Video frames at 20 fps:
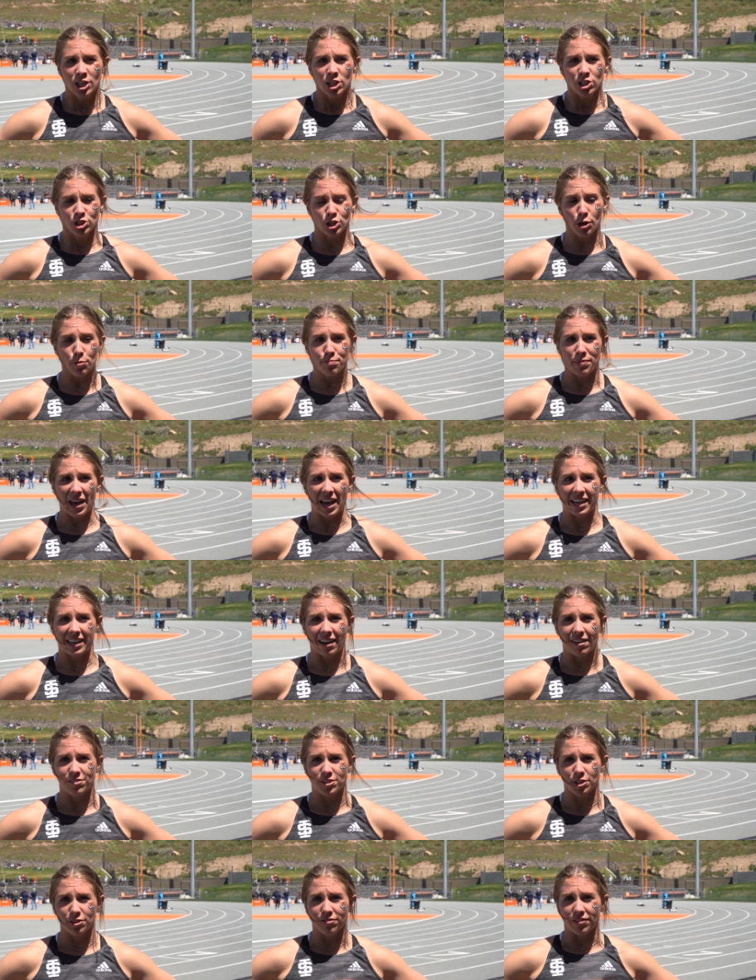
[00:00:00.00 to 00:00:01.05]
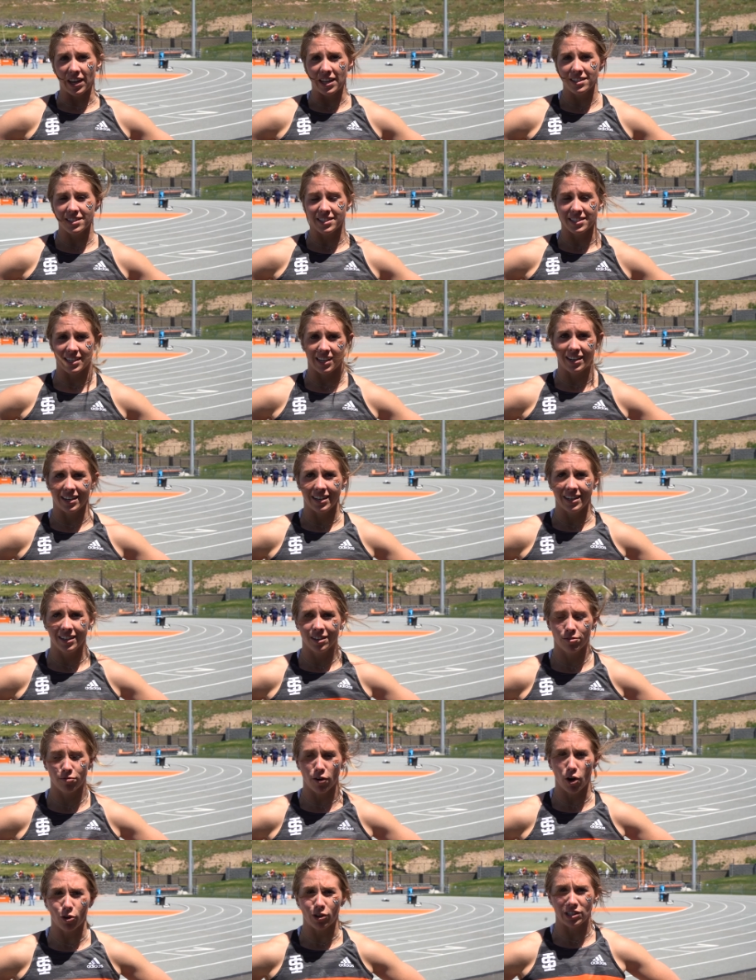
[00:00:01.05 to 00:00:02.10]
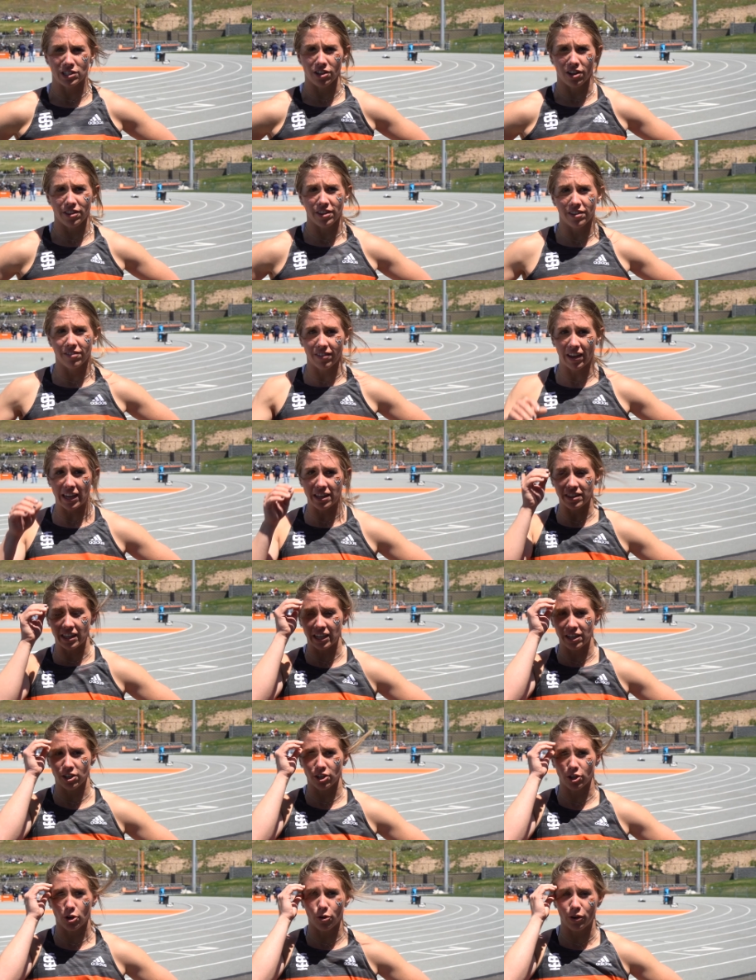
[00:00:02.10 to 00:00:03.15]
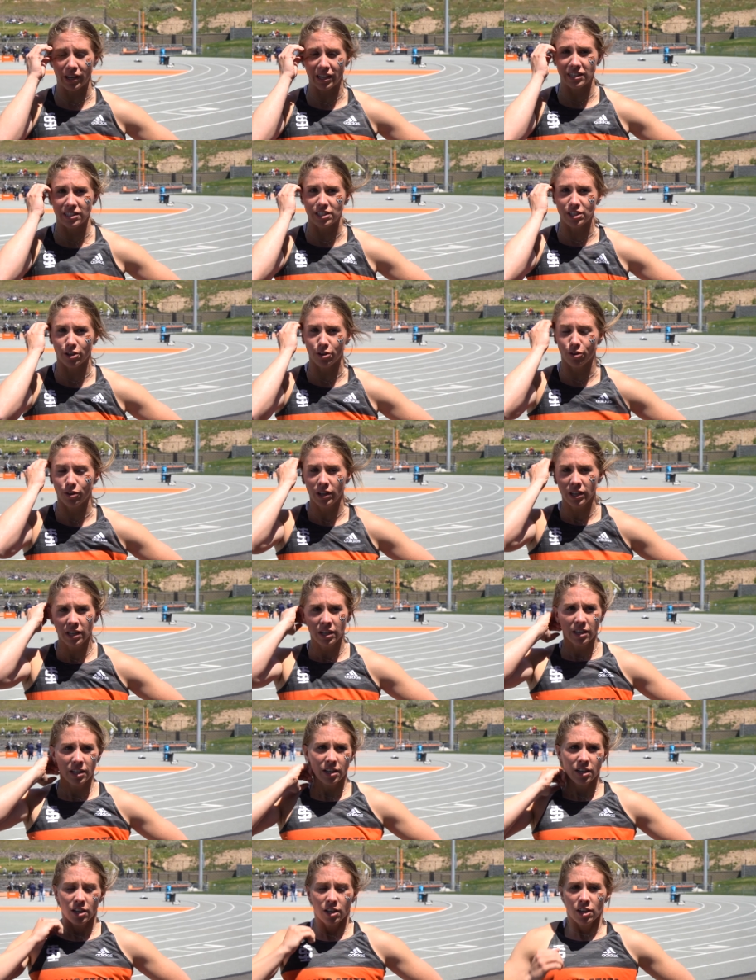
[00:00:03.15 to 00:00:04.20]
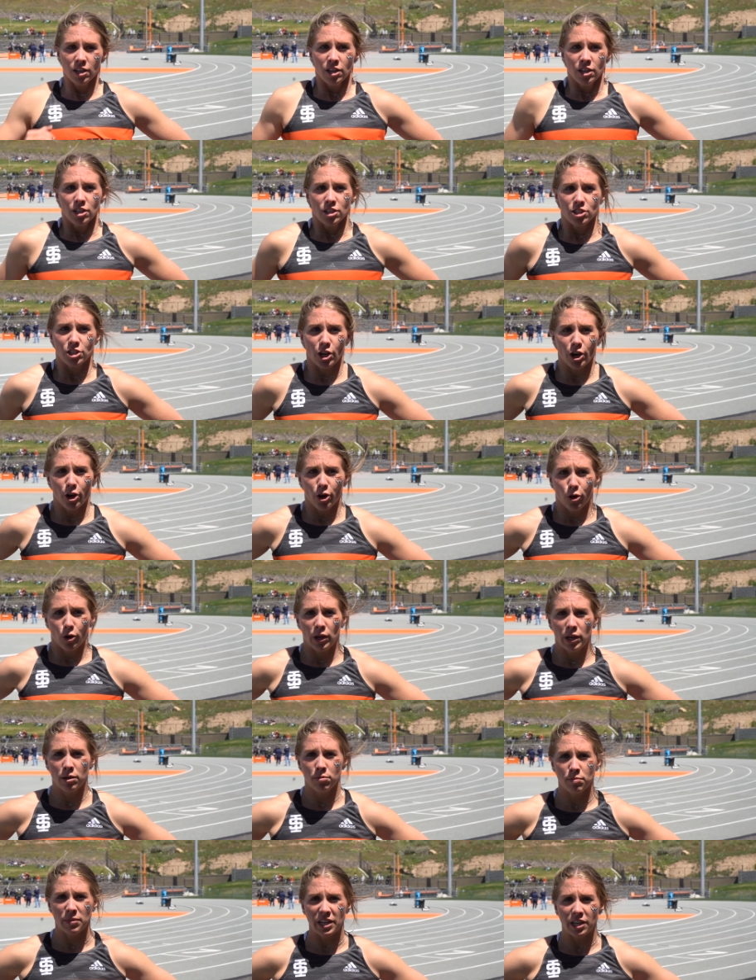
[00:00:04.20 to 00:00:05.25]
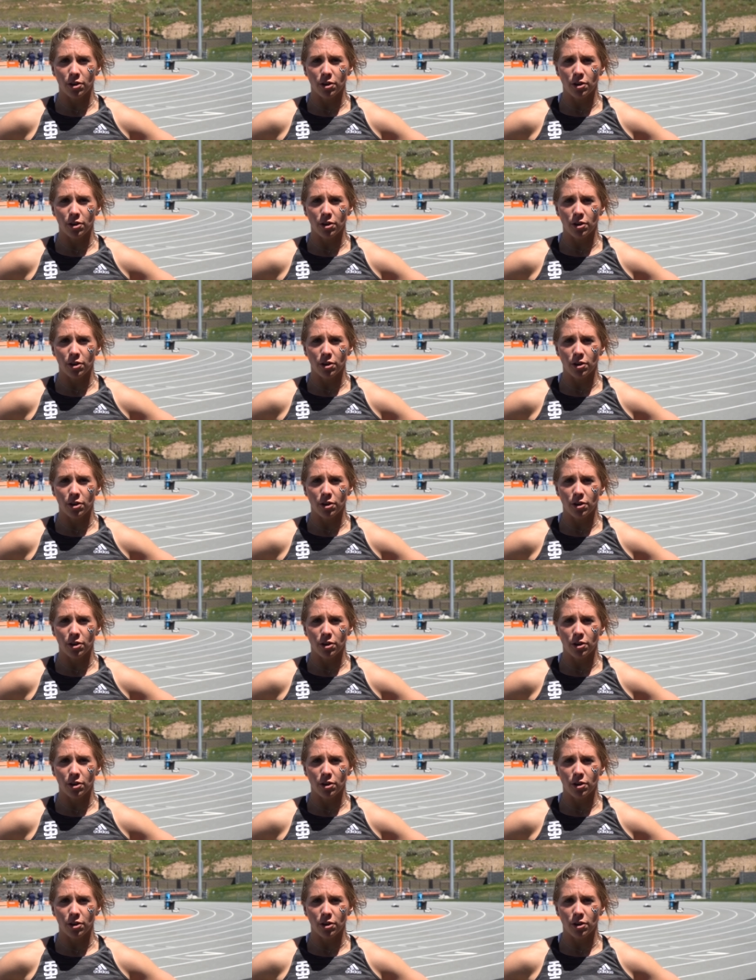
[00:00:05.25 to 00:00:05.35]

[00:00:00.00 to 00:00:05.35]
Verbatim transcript: jump back after events and focus on the event that you're going into. So me